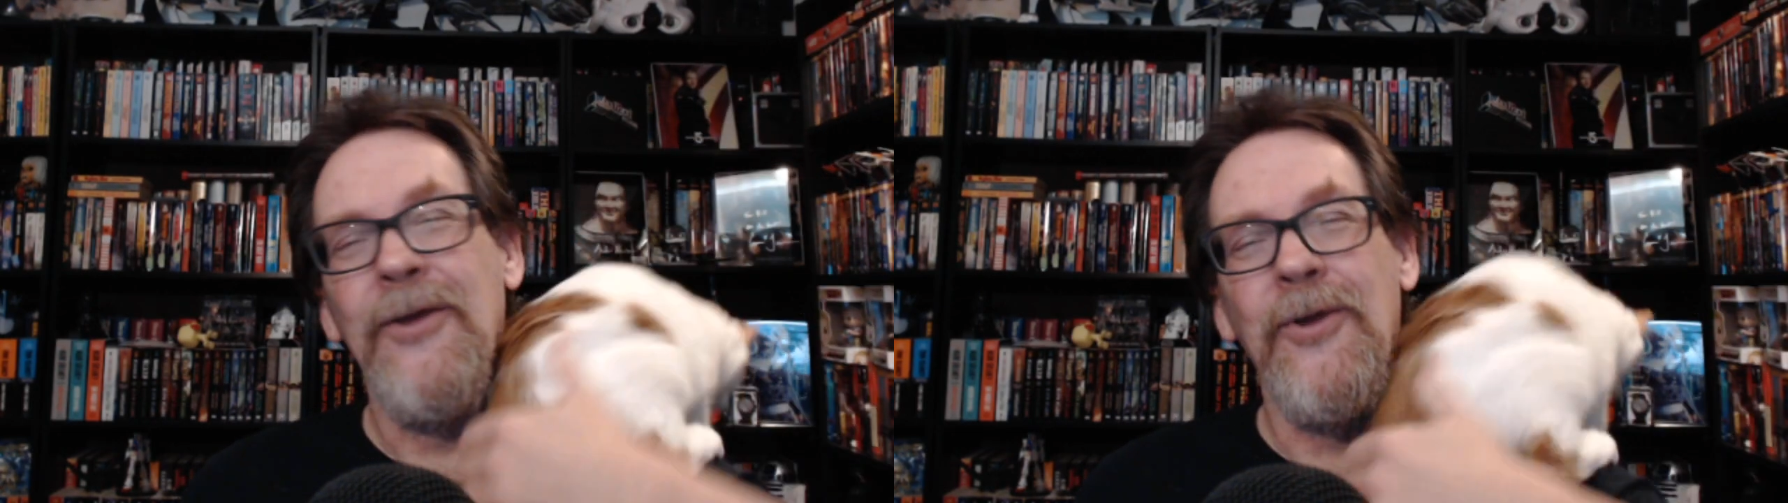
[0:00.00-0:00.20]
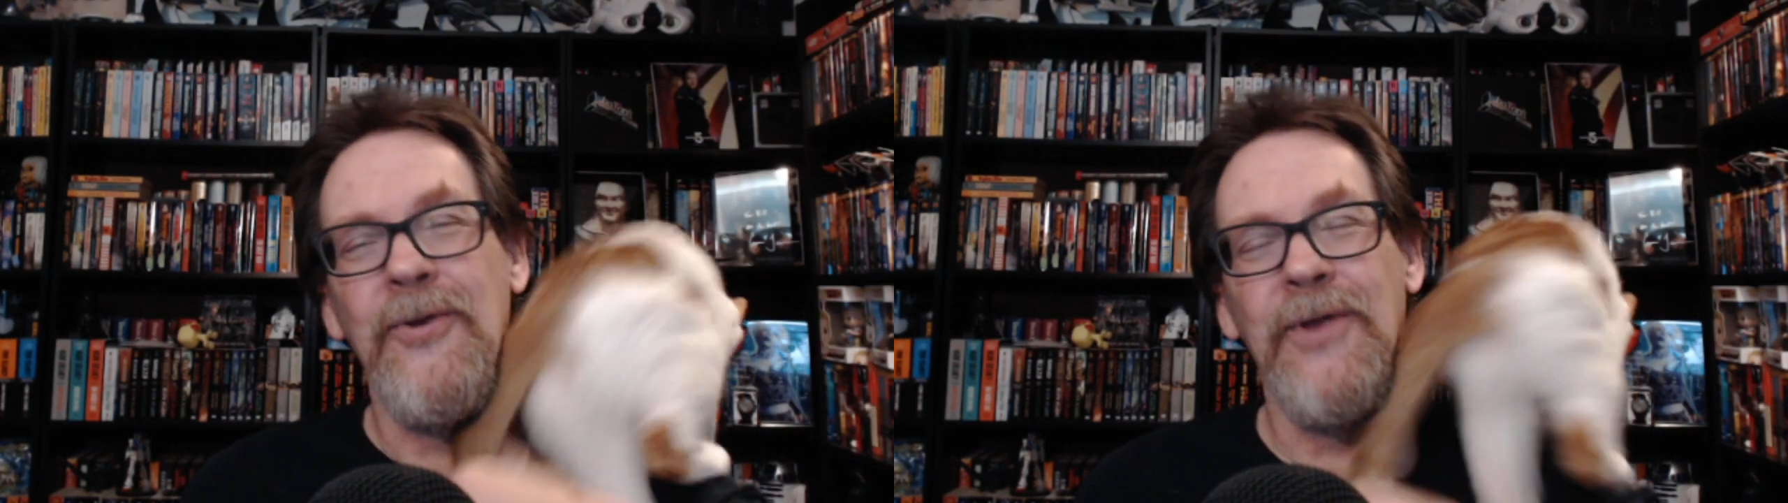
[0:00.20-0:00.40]

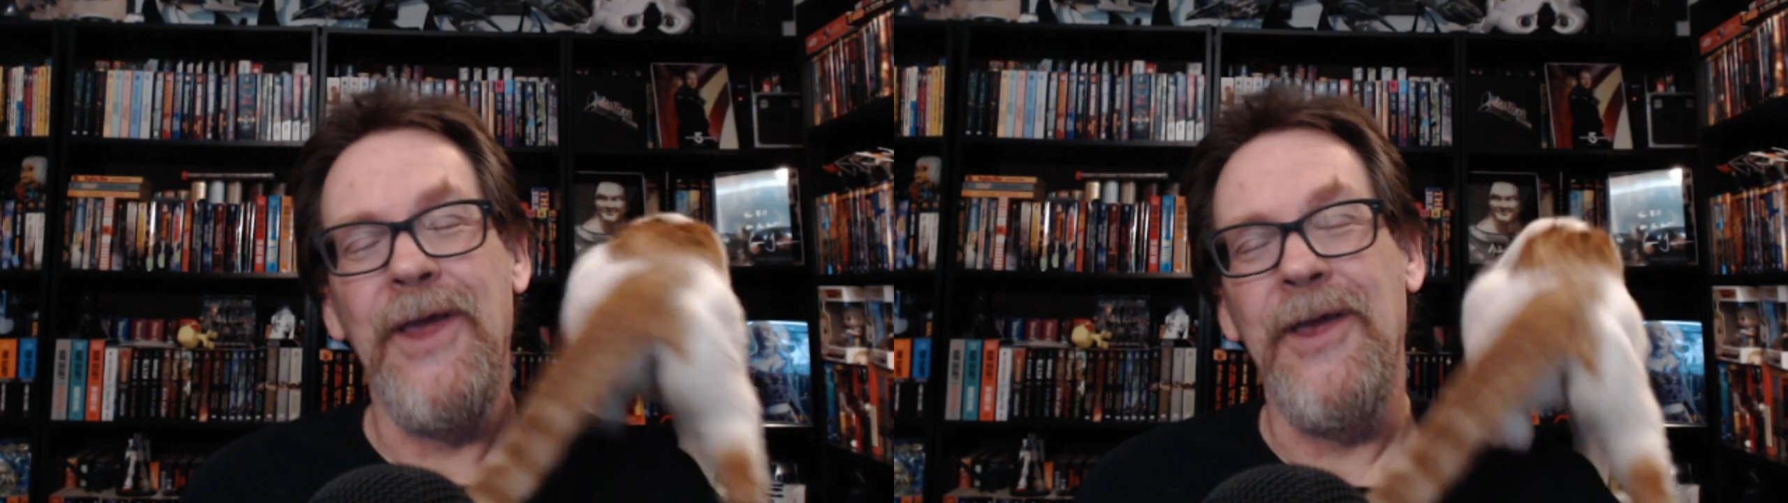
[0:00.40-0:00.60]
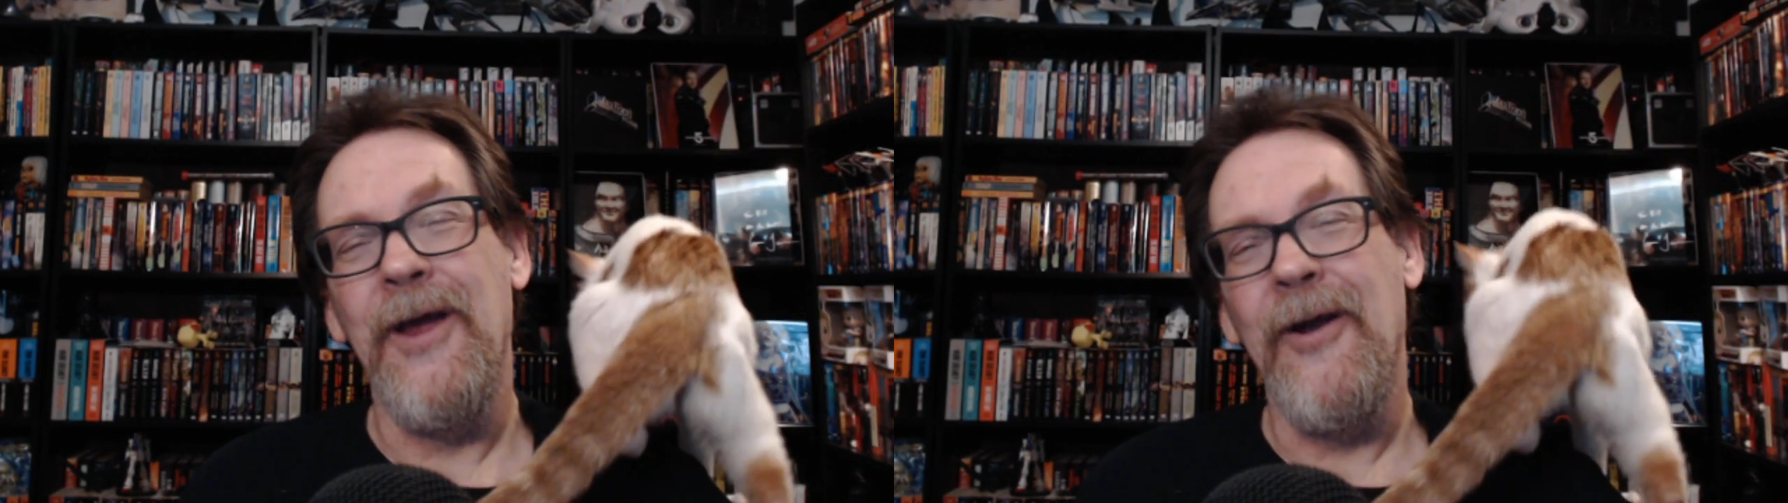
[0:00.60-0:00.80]
you
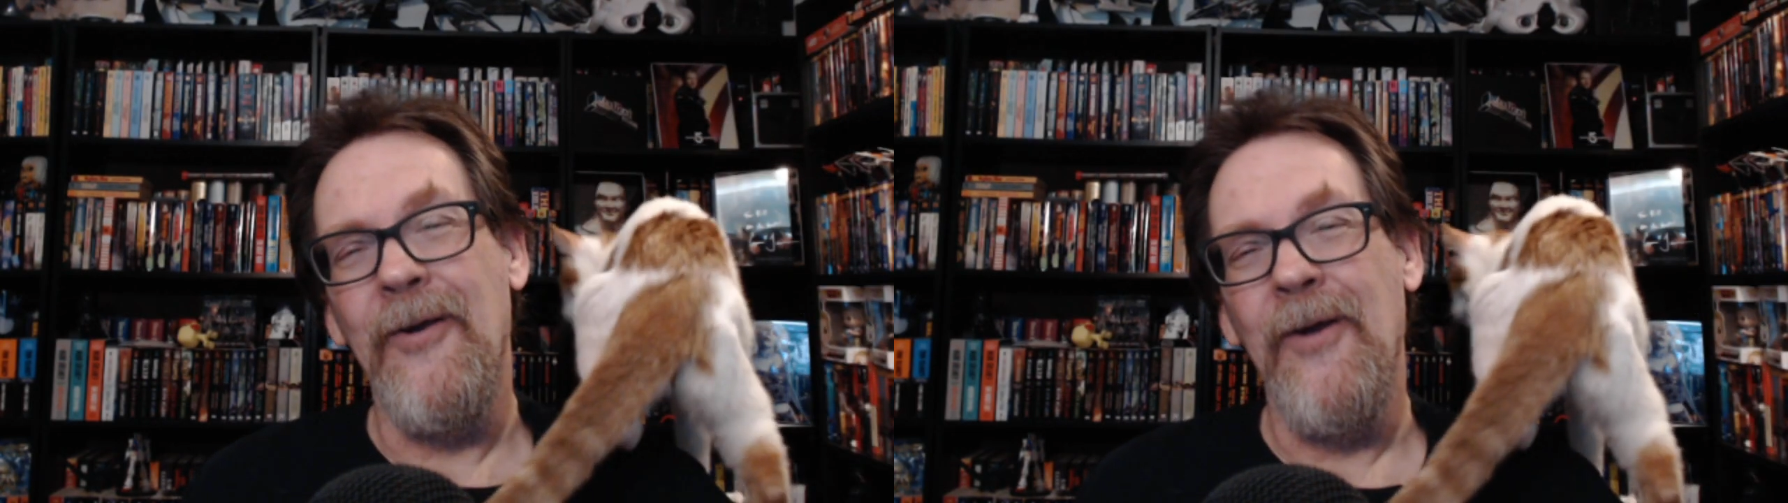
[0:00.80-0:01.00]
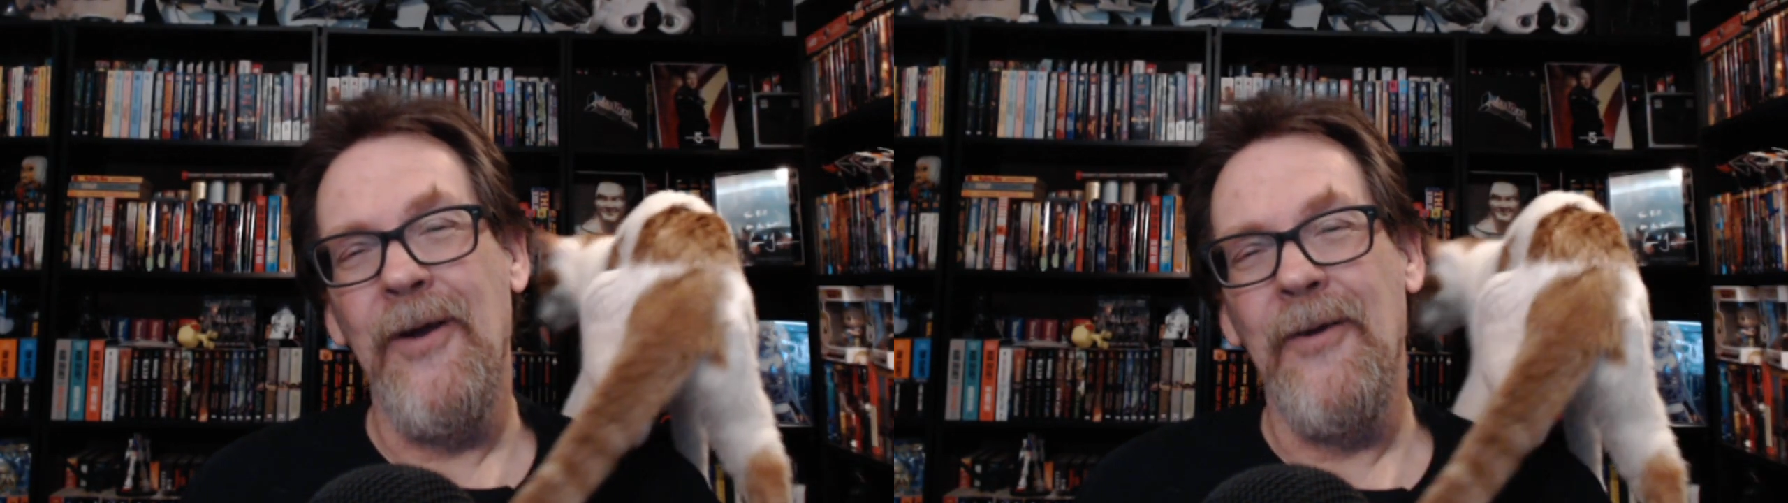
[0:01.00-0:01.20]
take care.
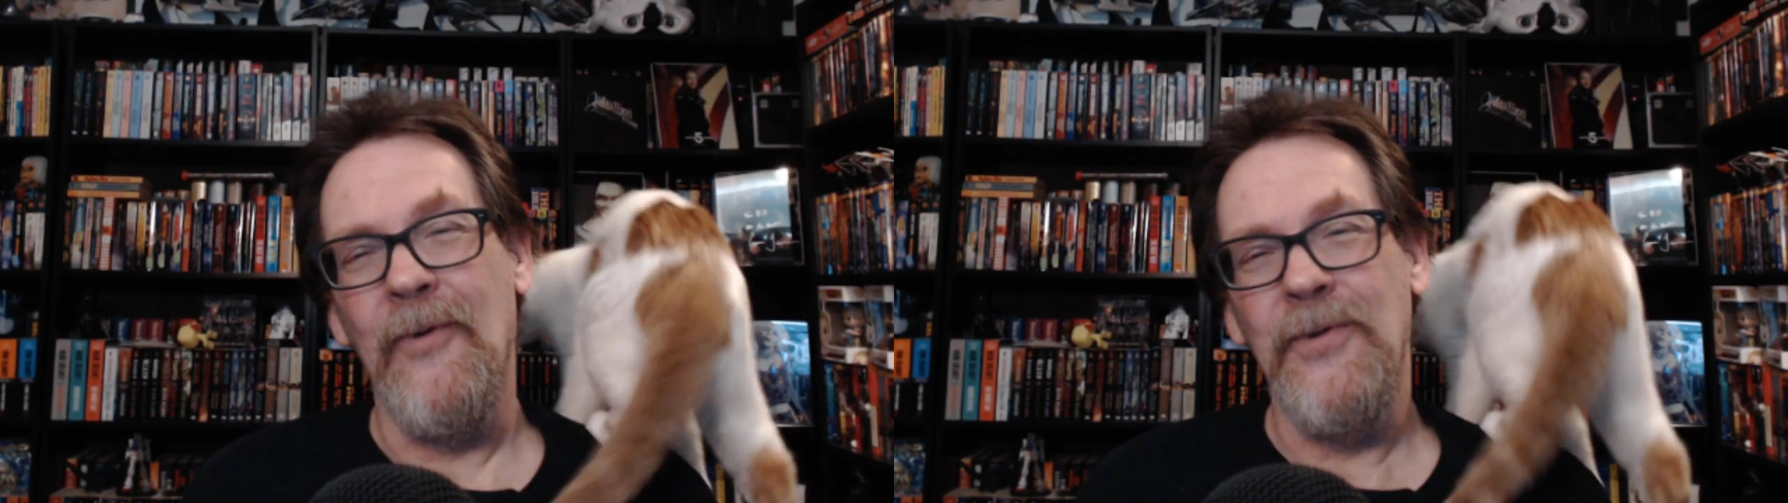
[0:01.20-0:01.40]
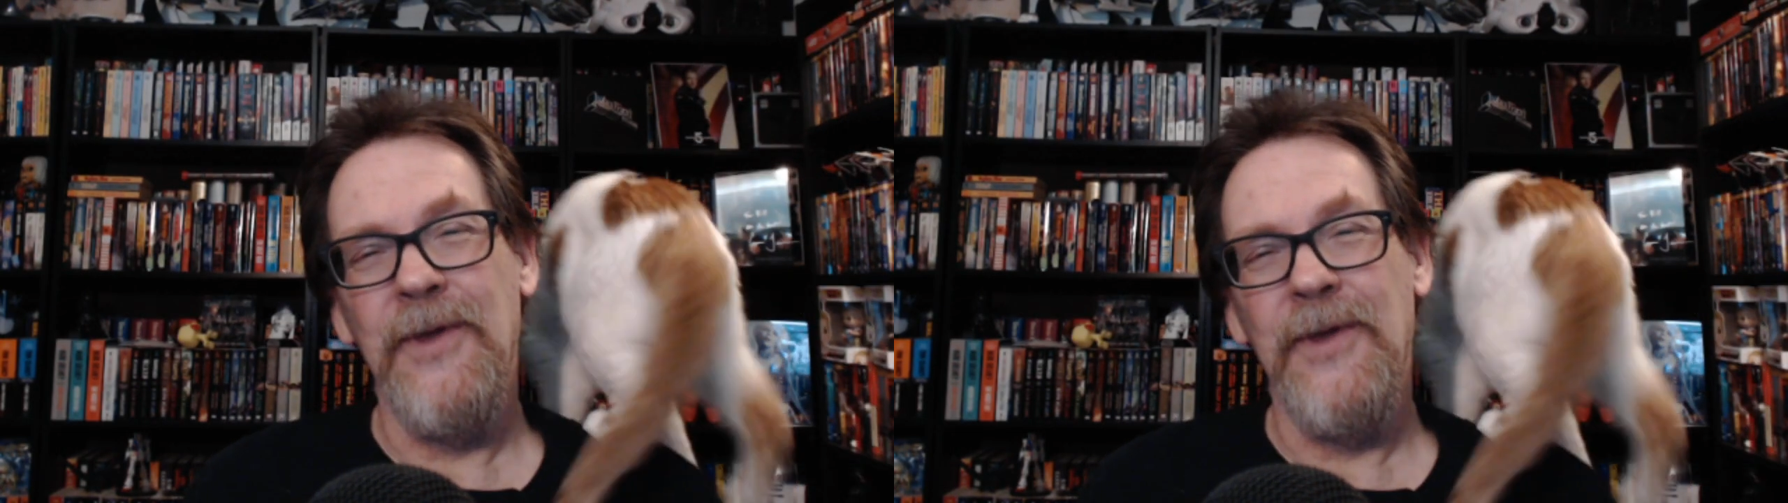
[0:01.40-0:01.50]
Once